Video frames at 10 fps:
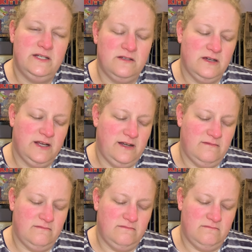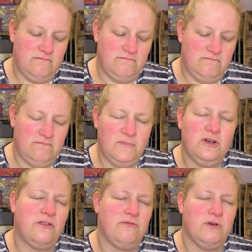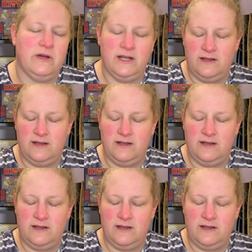to look through it.